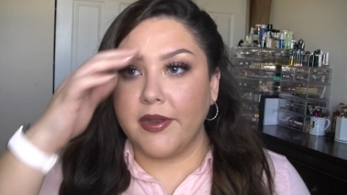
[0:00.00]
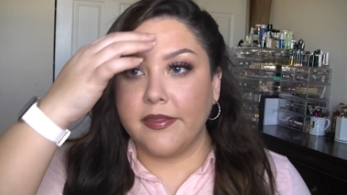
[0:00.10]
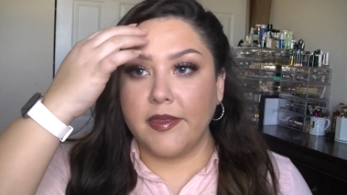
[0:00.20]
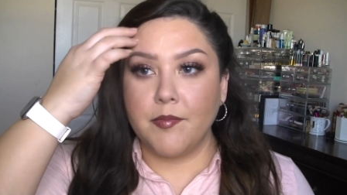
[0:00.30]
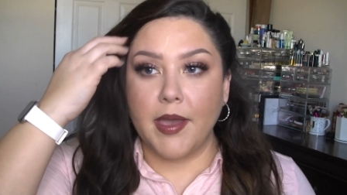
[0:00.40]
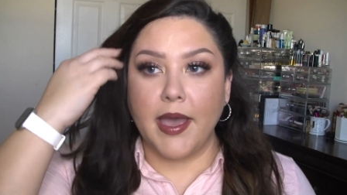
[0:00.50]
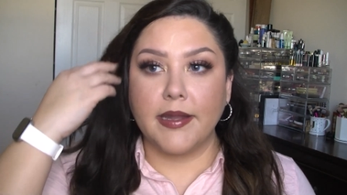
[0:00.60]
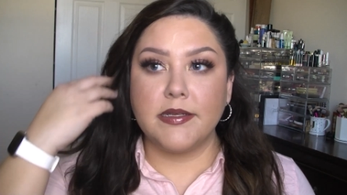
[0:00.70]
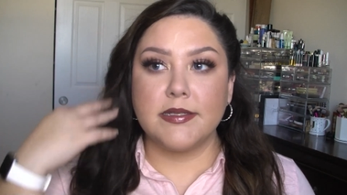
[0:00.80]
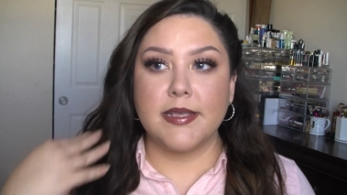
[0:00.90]
Nothing
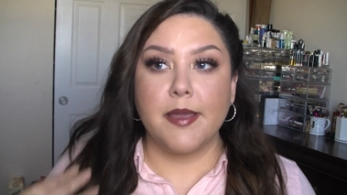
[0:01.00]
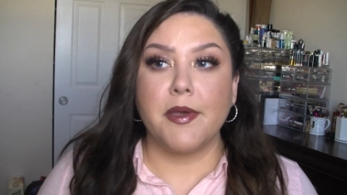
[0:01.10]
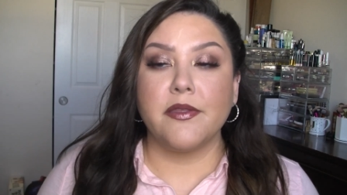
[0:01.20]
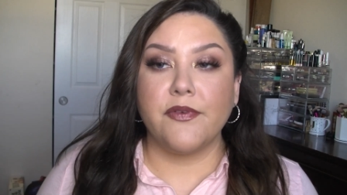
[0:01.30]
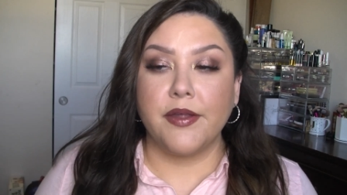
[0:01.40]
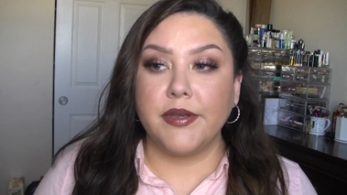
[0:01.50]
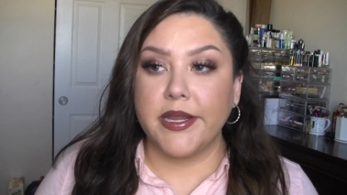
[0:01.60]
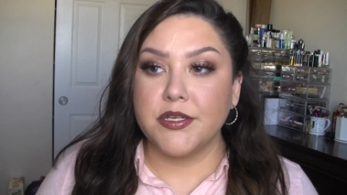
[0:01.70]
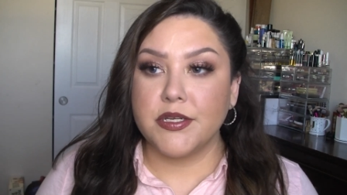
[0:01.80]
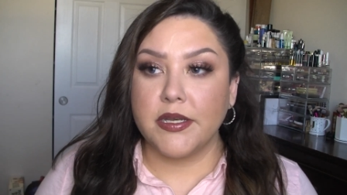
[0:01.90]
bad to say about the
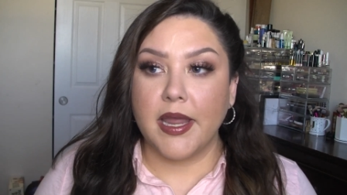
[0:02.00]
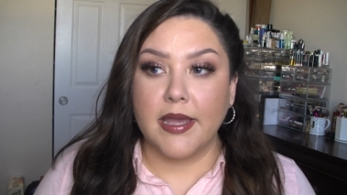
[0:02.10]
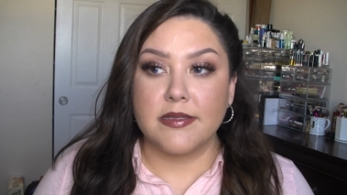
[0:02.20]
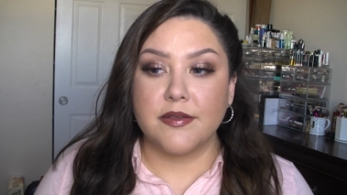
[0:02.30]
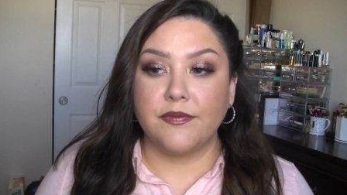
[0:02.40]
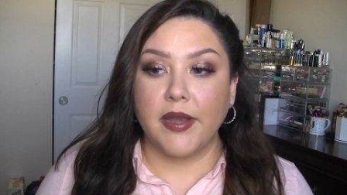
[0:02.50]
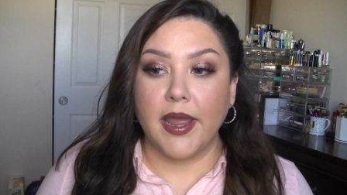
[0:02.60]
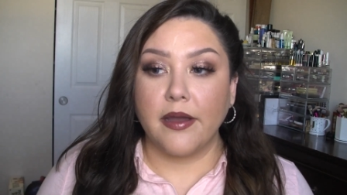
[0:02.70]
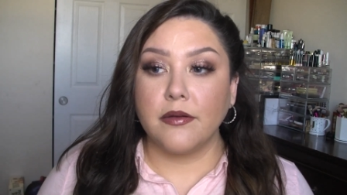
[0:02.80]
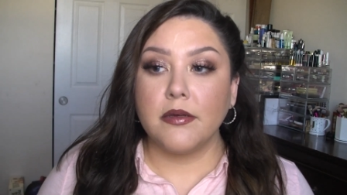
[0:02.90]
foundation as of
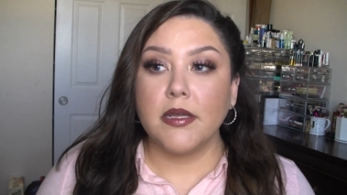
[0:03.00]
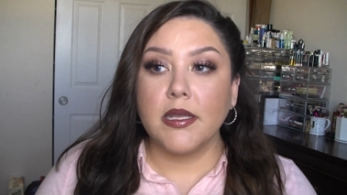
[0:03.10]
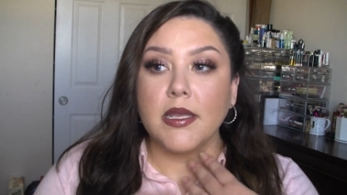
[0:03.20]
now.